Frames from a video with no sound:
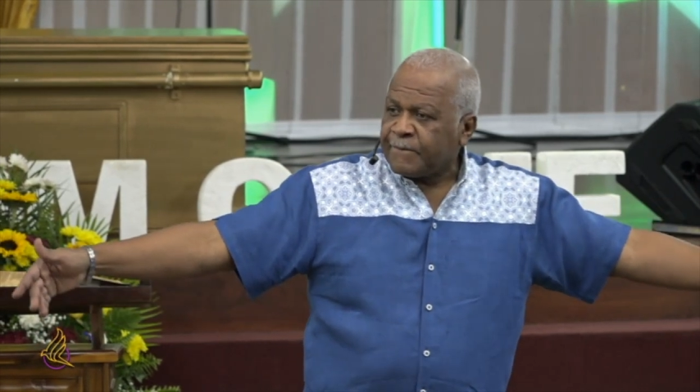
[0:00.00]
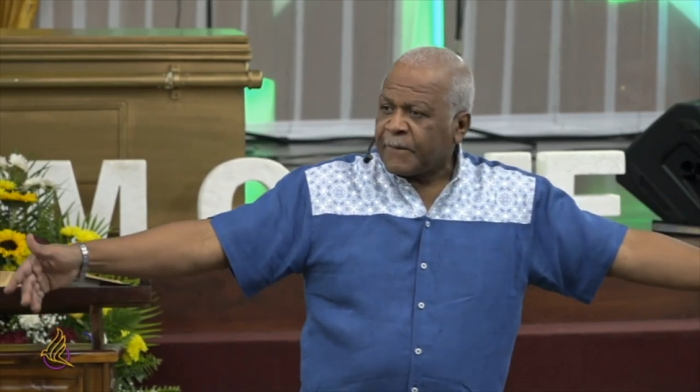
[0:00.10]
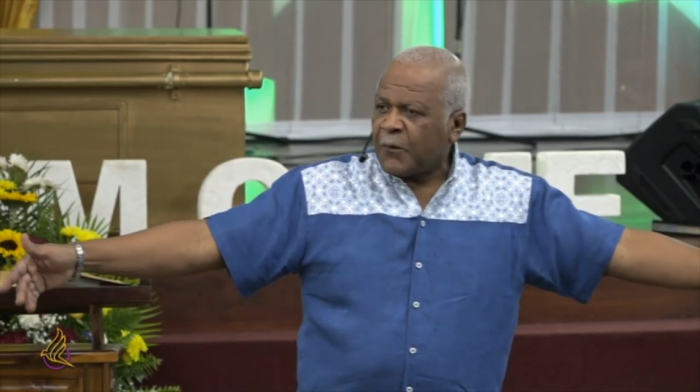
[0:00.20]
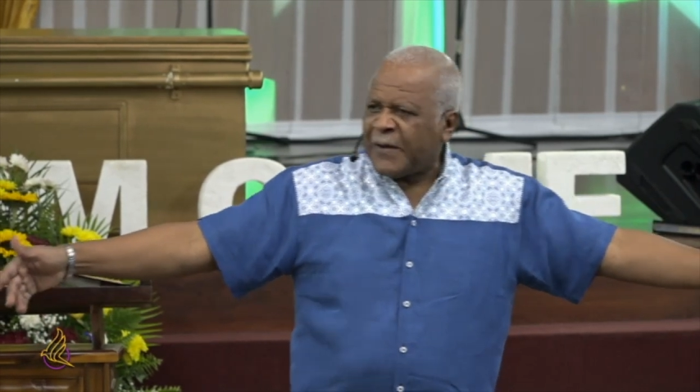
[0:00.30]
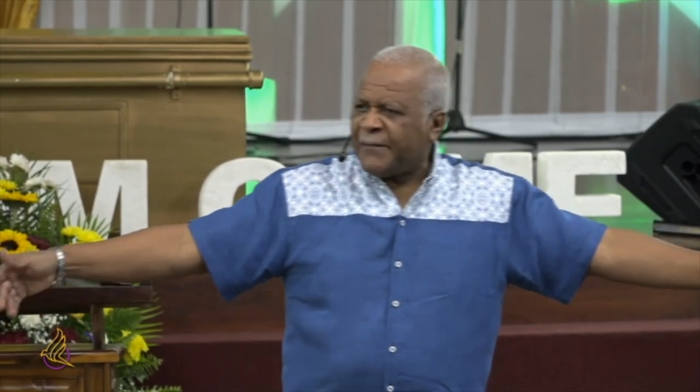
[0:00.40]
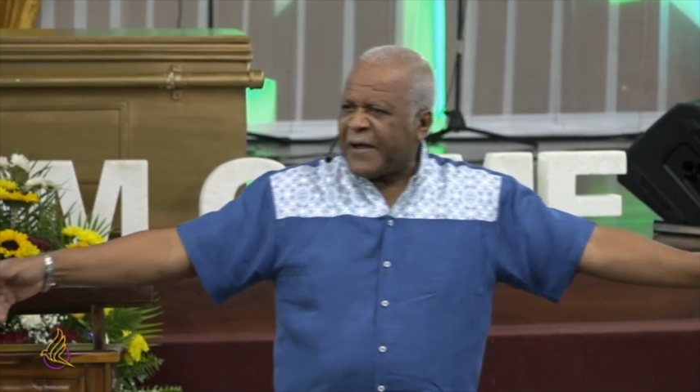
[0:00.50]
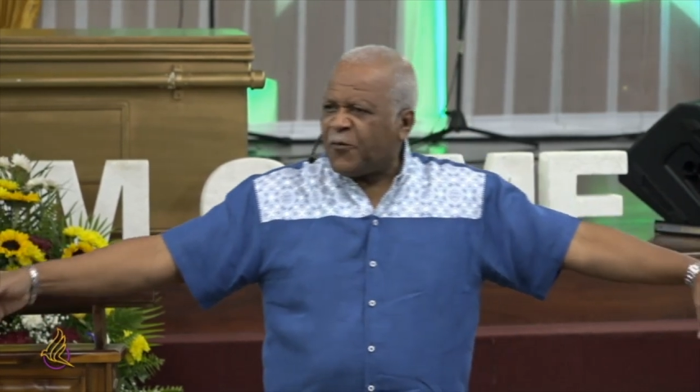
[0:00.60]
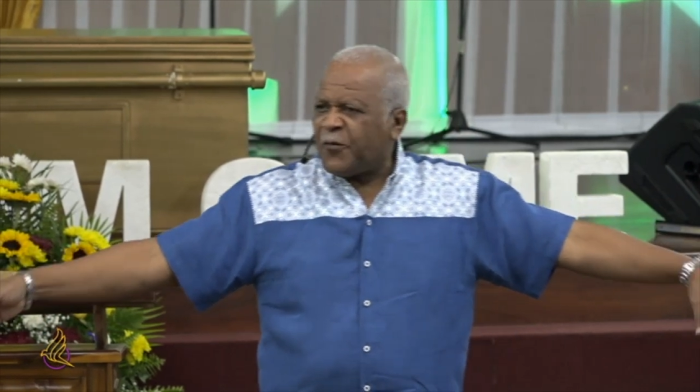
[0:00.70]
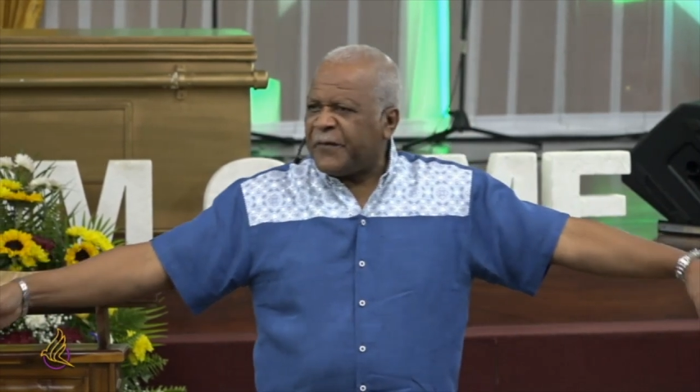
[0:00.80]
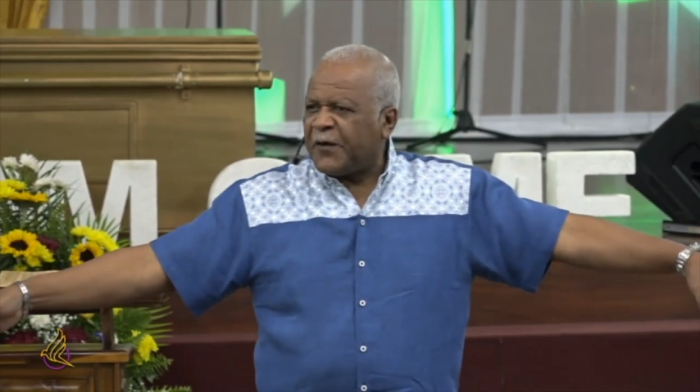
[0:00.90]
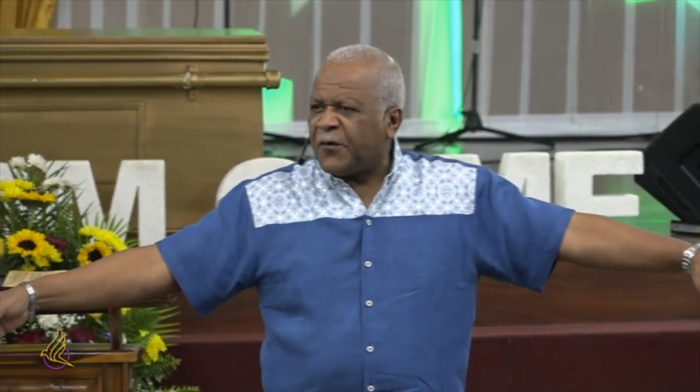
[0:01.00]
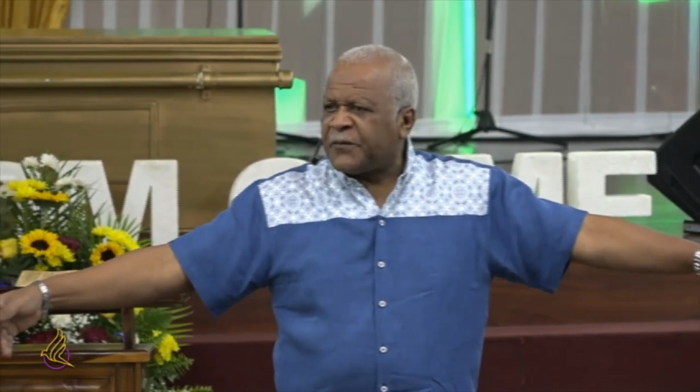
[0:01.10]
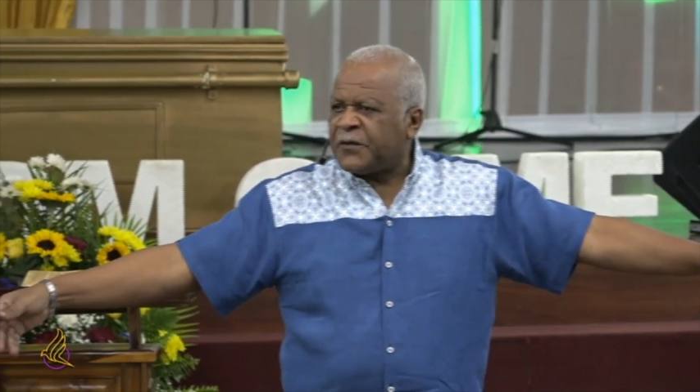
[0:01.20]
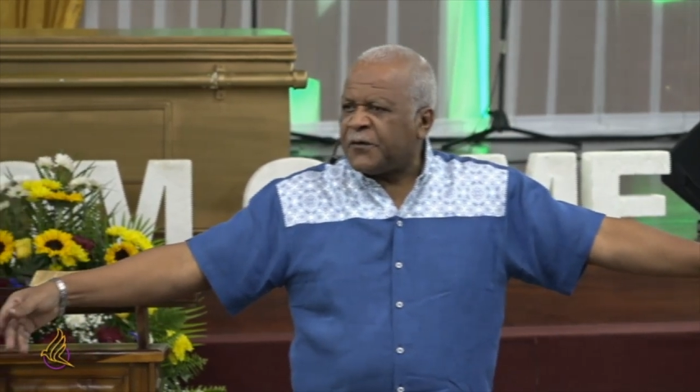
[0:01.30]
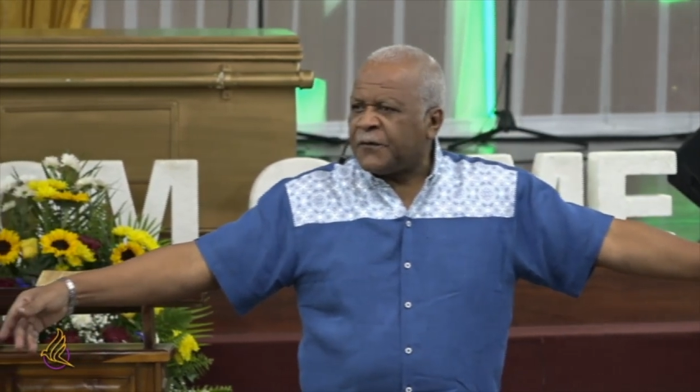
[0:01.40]
Why am I opening
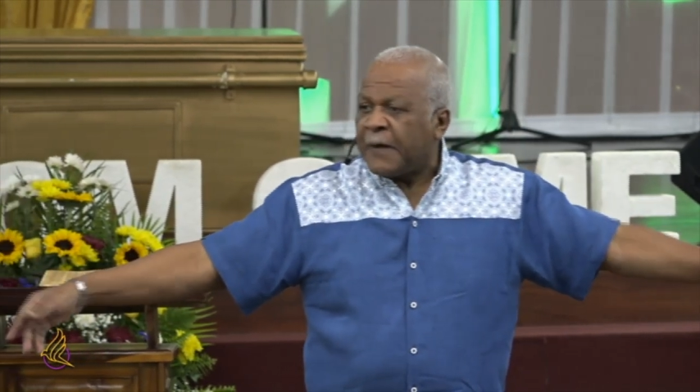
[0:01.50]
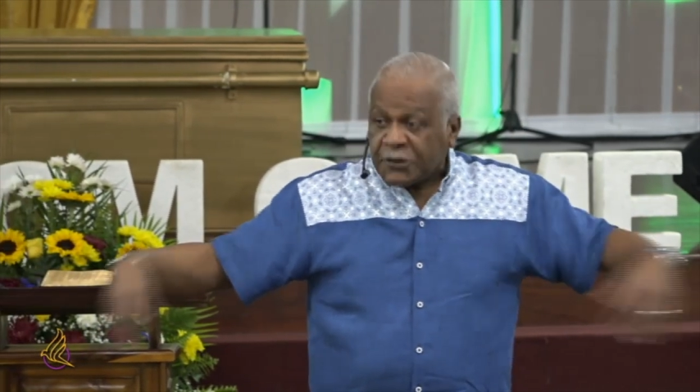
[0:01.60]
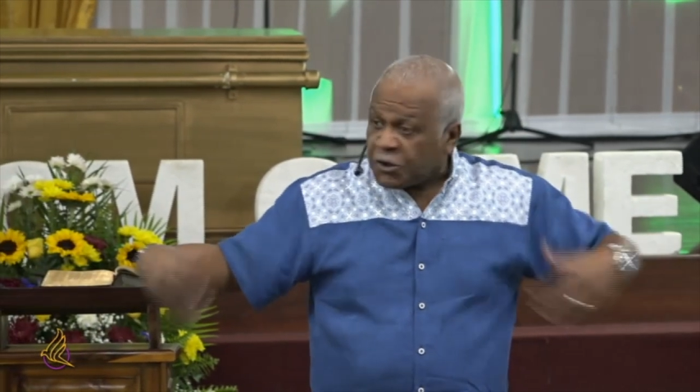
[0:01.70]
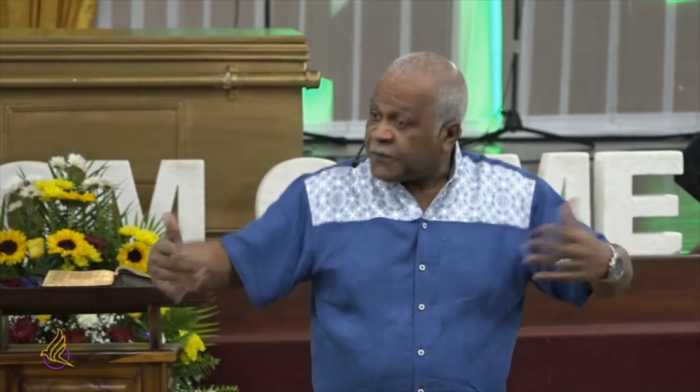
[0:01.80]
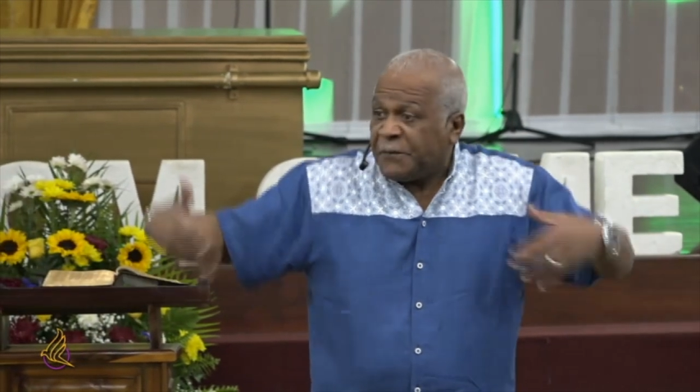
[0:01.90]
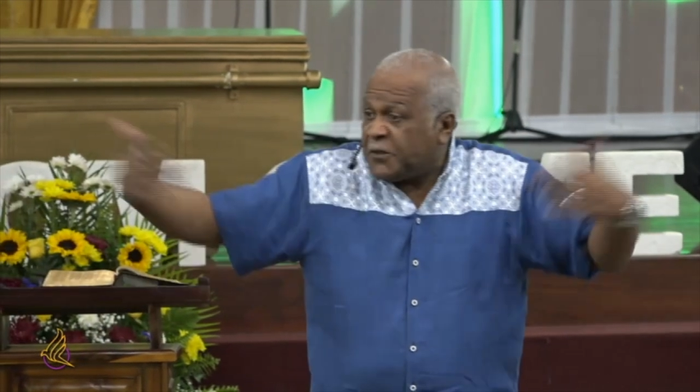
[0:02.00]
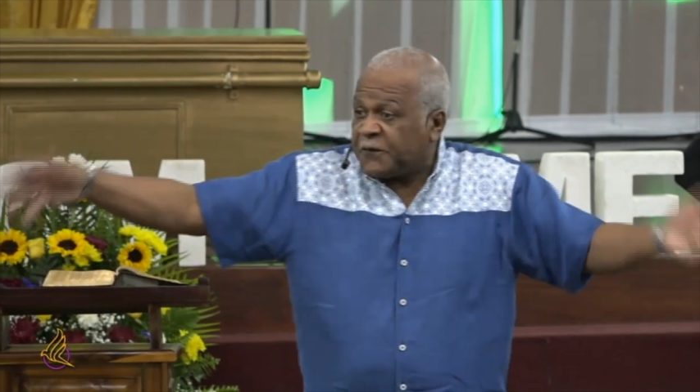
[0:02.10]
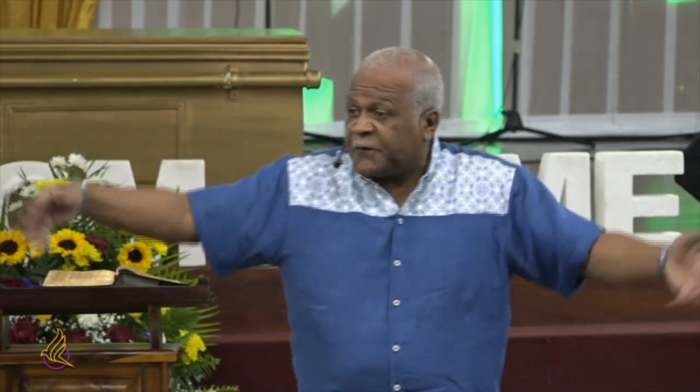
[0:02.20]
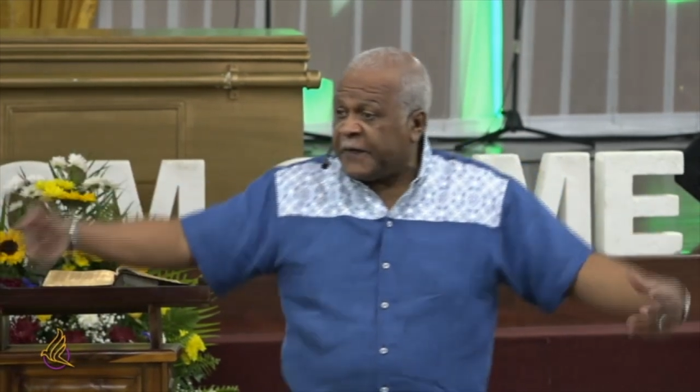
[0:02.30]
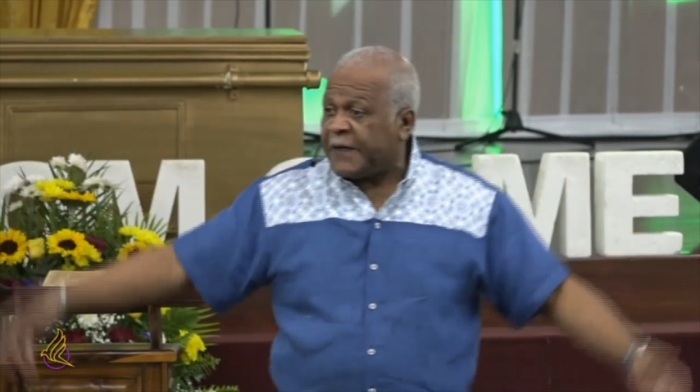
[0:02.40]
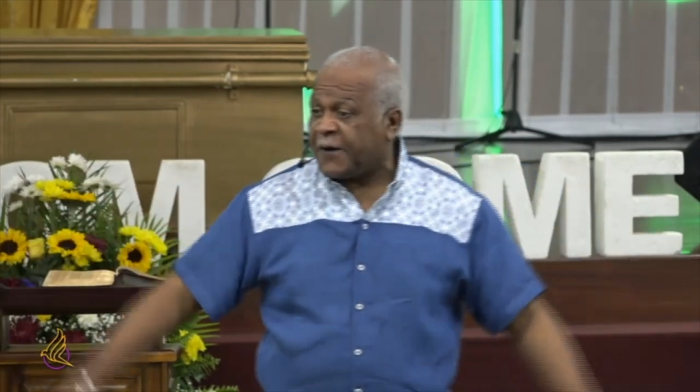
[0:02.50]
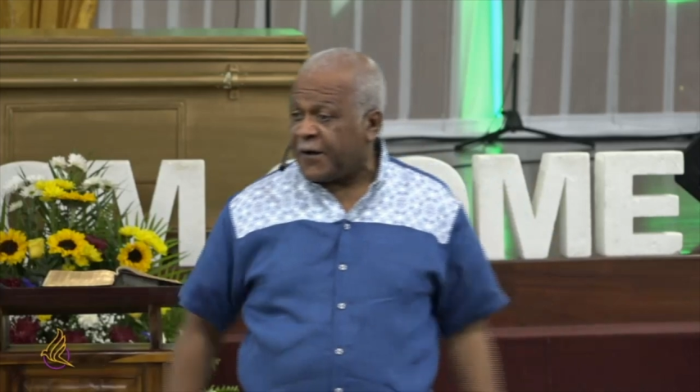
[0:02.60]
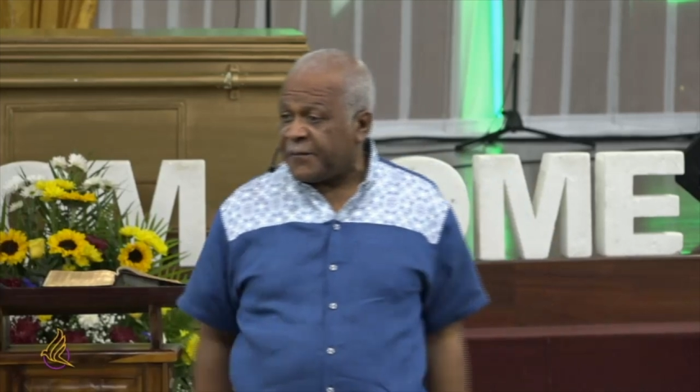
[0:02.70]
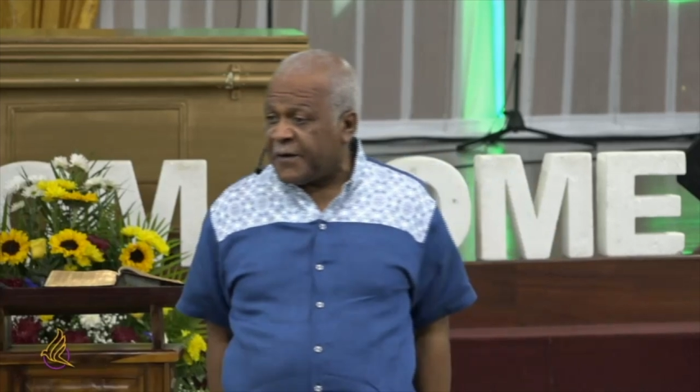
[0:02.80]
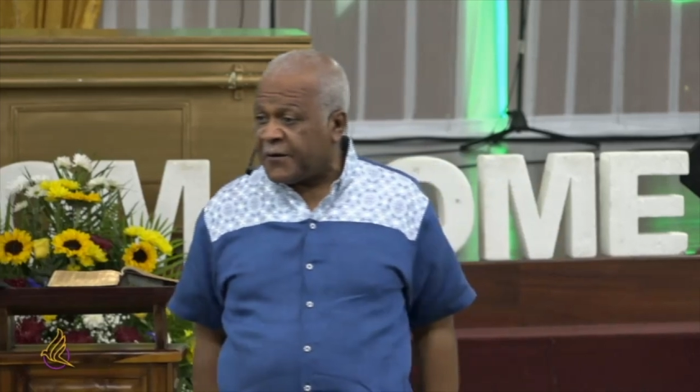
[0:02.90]
up to you? I just me just feel like
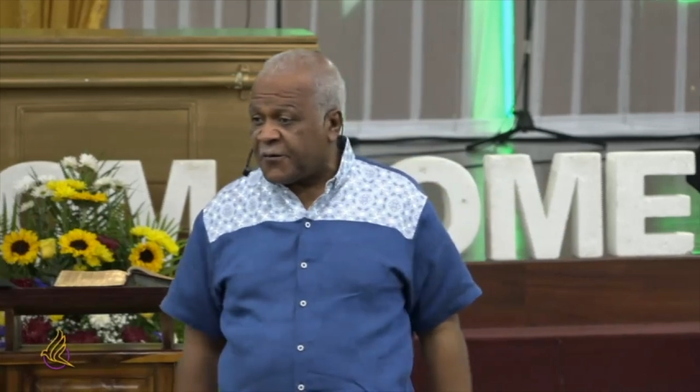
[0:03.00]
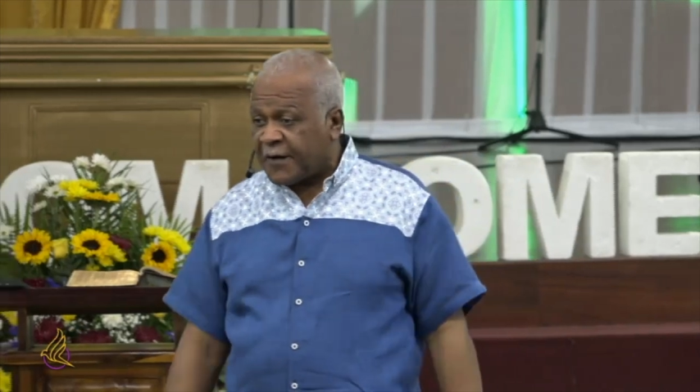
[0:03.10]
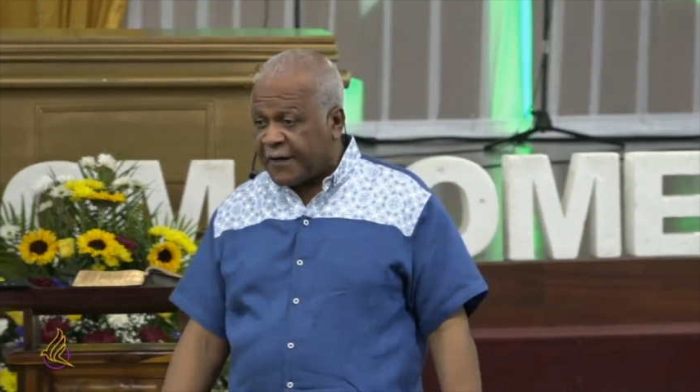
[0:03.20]
God, me no know,